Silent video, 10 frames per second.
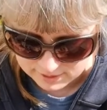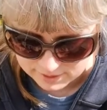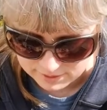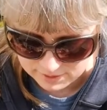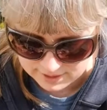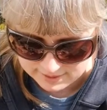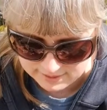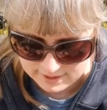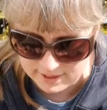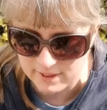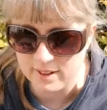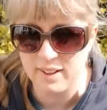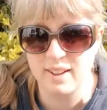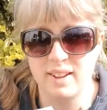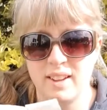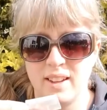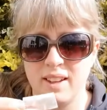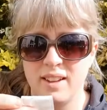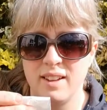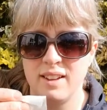So this here
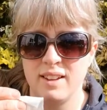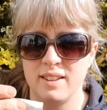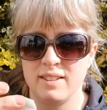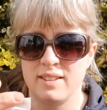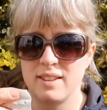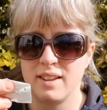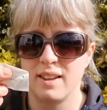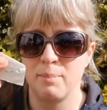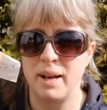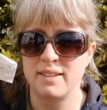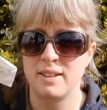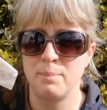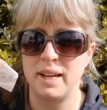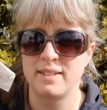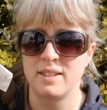is Basil. Okay,